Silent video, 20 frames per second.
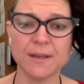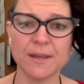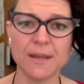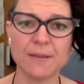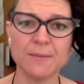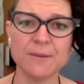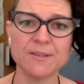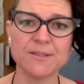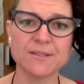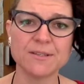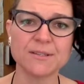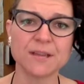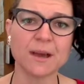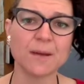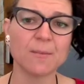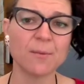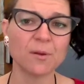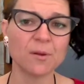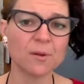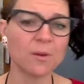images
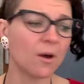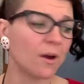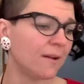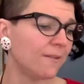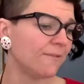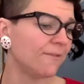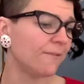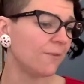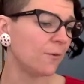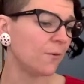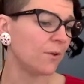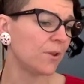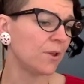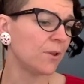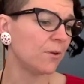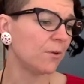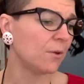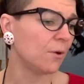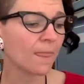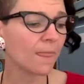up online for
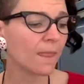you.